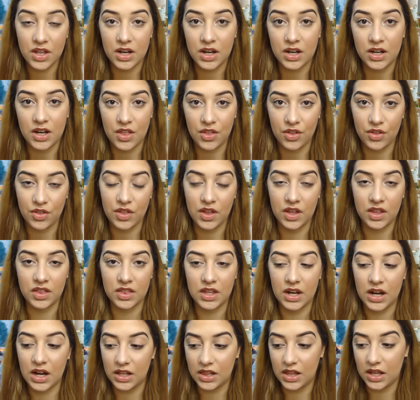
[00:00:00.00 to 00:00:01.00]
another thing
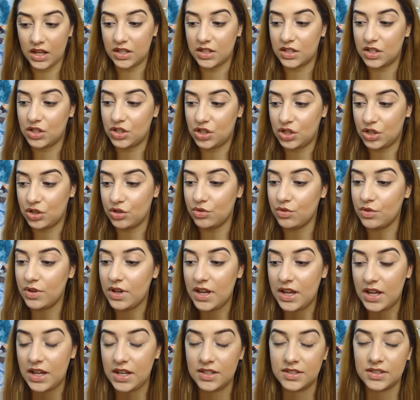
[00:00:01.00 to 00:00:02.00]
that I like to do
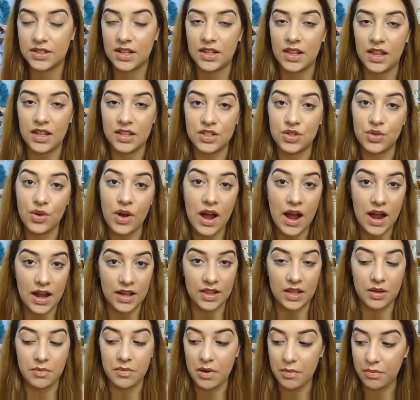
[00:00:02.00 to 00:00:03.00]
is I like to
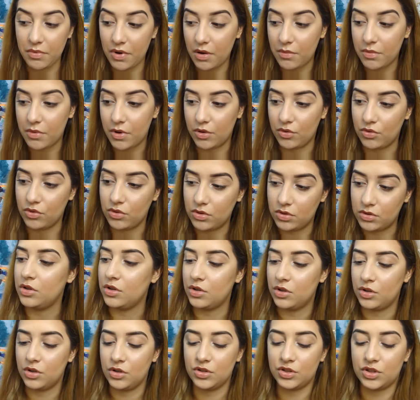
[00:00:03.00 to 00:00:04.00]
highlight my brow bone.
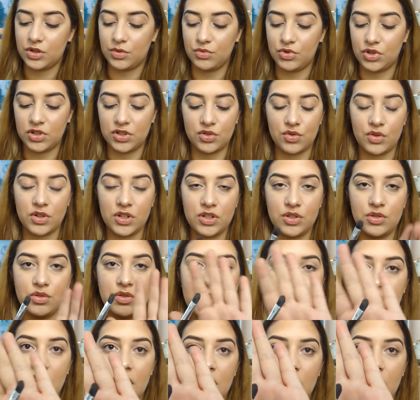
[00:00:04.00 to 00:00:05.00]
So I'm just going to take